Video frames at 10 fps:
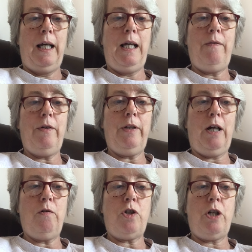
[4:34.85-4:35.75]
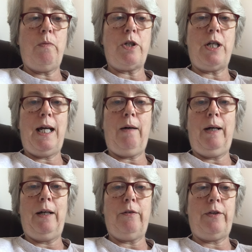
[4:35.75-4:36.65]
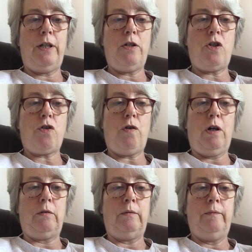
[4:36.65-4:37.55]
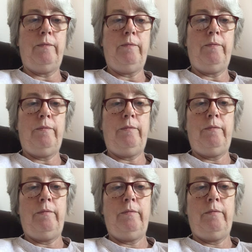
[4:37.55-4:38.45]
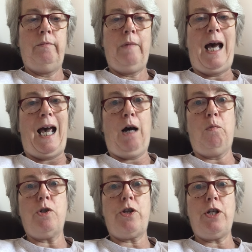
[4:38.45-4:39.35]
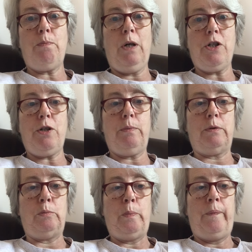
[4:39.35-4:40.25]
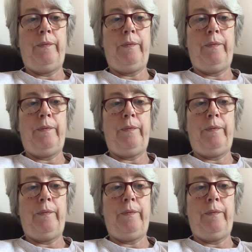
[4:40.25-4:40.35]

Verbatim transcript: even though she was now healthy and strong. How was this possible?